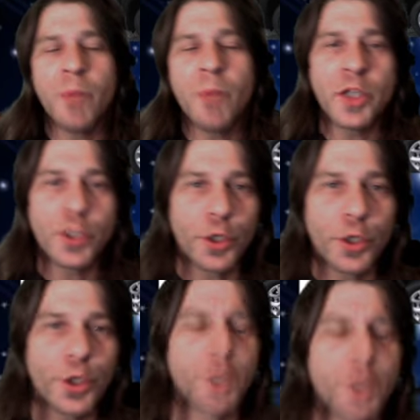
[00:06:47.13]
make
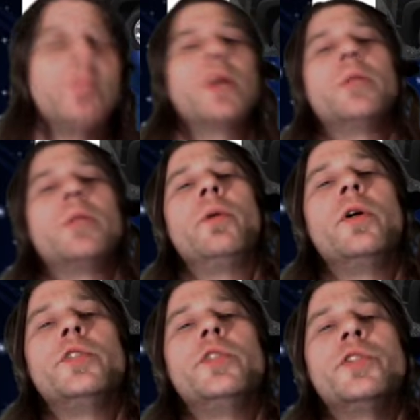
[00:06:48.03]
sure you're going to make the
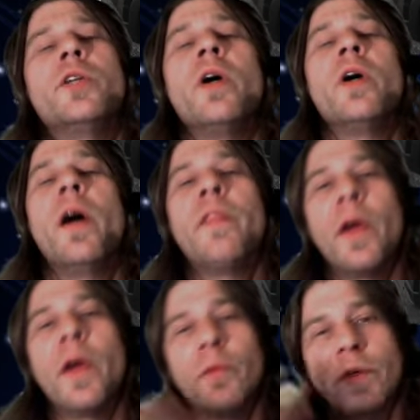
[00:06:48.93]
purchase, and
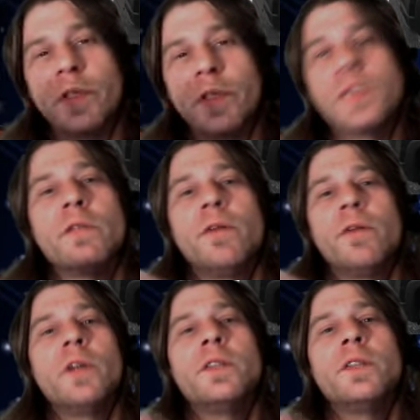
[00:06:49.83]
then release the
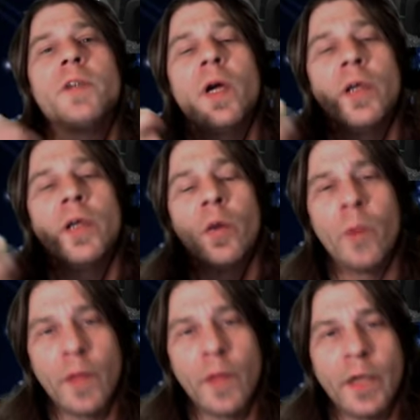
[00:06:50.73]
funds, you know,
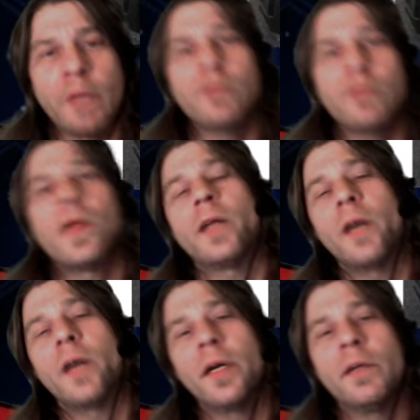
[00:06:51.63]
when they give you
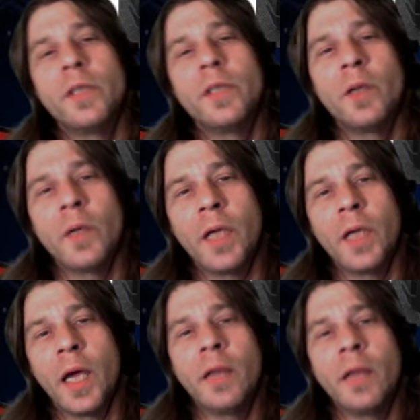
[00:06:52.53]
that title, you know, in
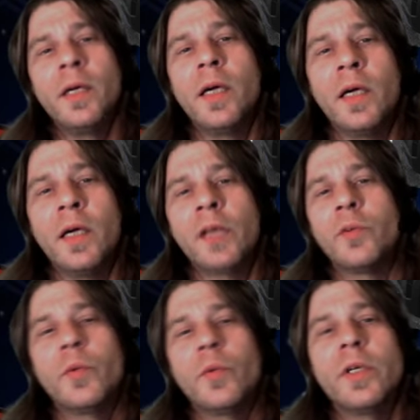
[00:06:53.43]
hand.
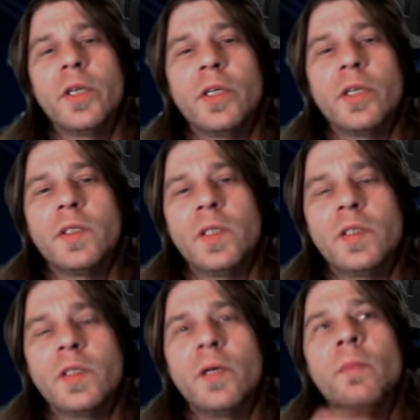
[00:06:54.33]
It's a really good
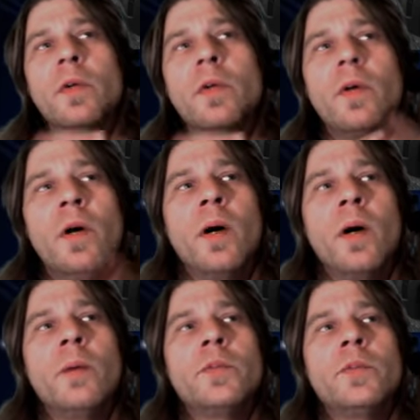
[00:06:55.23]
system
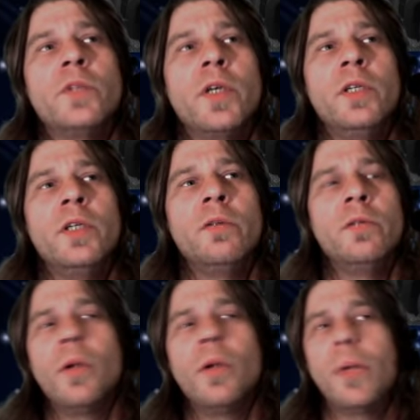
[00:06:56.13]
so that
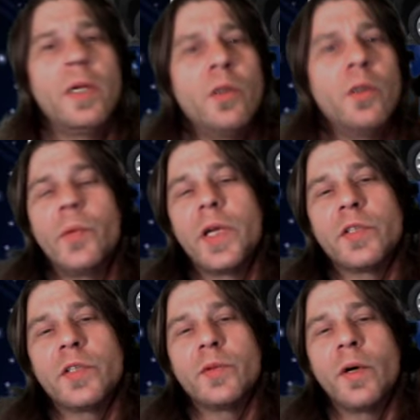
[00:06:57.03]
nobody
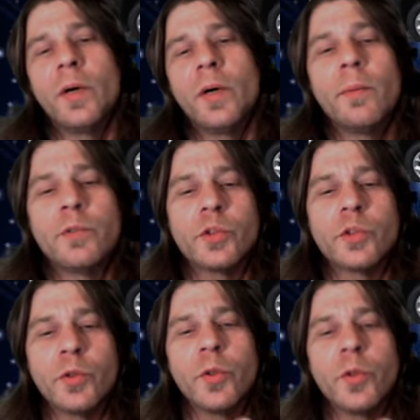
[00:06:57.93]
gets
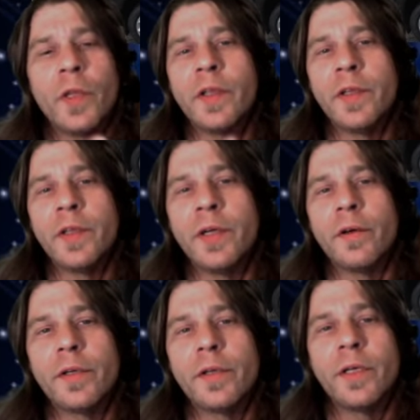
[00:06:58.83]
screwed in the
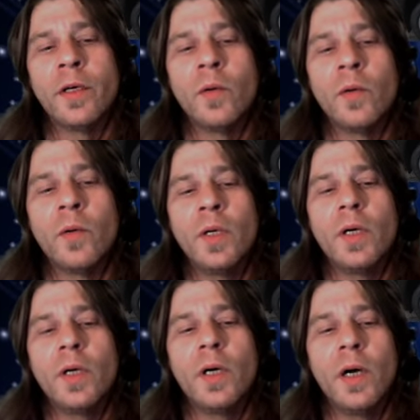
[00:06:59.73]
deal, you know.
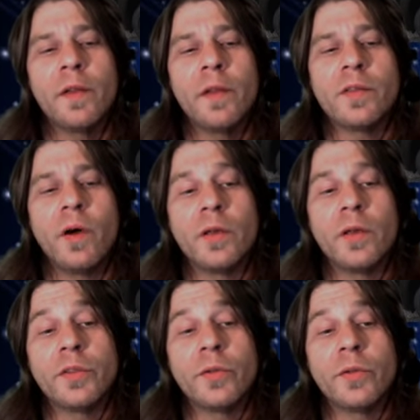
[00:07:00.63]
This
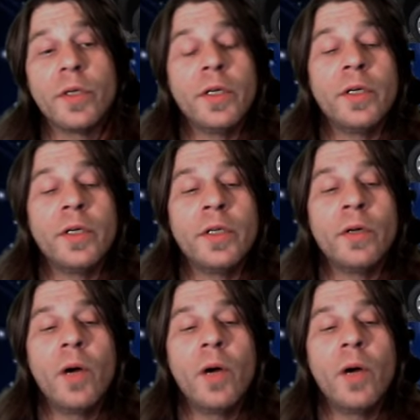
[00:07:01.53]
also can, you